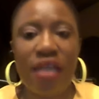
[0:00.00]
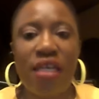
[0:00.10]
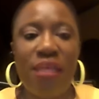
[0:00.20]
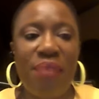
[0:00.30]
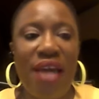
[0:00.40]

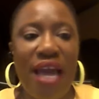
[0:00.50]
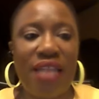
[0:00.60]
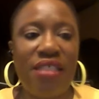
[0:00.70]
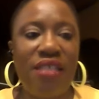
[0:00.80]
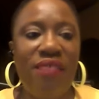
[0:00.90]
keeping
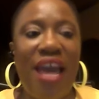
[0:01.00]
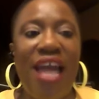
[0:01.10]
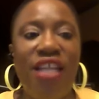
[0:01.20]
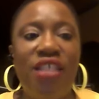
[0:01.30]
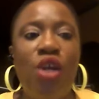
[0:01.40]
active,
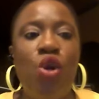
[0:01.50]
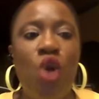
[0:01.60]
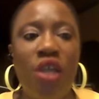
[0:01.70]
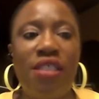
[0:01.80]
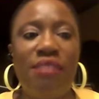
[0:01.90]
and
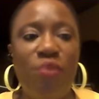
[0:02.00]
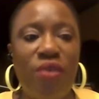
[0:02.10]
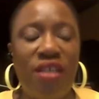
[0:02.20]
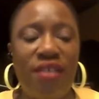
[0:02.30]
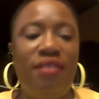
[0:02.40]
not
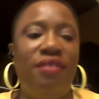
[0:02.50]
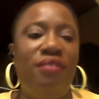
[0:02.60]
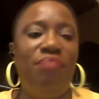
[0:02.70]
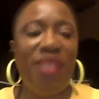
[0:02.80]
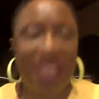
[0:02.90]
smoking.
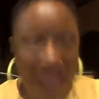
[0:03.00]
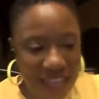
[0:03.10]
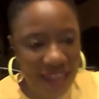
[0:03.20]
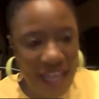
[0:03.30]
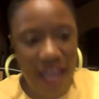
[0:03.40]
Please
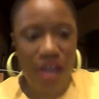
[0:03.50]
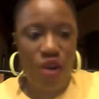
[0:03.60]
write there,